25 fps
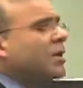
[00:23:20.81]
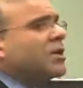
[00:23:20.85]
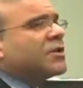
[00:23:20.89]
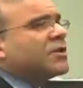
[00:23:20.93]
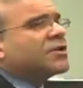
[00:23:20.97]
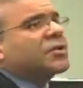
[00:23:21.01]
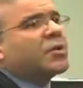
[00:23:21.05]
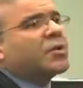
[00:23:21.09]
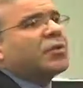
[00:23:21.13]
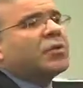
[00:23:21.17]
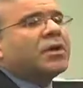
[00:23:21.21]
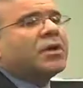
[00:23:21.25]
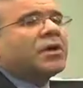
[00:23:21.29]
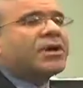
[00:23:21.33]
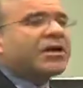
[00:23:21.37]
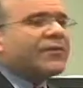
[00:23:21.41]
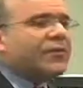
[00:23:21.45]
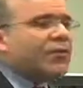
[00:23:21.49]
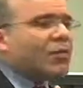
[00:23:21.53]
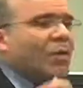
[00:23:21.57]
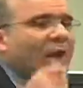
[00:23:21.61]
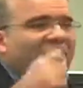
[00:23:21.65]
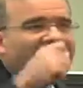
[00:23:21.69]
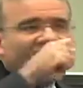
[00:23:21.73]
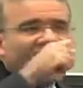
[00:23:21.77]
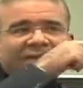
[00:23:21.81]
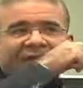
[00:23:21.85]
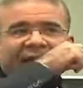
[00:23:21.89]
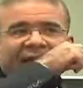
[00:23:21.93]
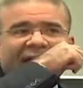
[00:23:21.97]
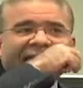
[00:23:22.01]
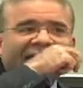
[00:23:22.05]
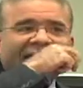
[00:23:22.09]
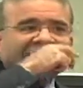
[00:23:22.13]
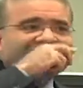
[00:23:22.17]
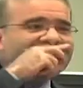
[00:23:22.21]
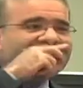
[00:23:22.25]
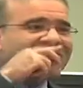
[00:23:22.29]
So if you have
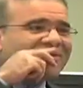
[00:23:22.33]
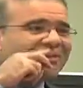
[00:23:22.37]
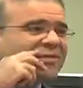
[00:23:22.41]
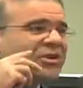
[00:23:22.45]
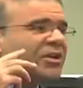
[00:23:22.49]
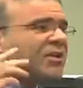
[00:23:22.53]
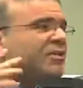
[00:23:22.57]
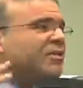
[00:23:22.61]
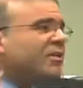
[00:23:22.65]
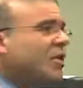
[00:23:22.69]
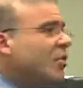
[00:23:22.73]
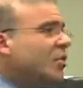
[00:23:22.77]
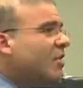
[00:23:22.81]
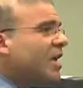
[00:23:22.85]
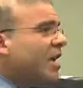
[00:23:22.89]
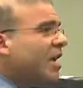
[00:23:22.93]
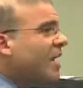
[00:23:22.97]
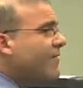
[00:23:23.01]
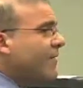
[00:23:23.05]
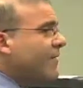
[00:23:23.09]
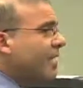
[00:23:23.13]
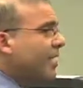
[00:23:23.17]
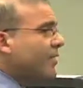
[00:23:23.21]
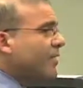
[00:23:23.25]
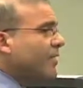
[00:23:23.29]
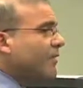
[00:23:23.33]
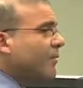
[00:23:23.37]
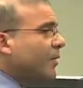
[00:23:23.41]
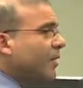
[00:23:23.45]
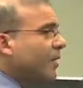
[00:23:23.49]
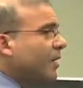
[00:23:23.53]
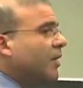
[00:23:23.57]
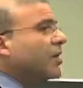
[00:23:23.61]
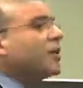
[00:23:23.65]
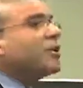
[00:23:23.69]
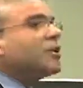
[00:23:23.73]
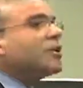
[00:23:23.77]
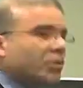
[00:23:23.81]
asthma or you don't have asthma,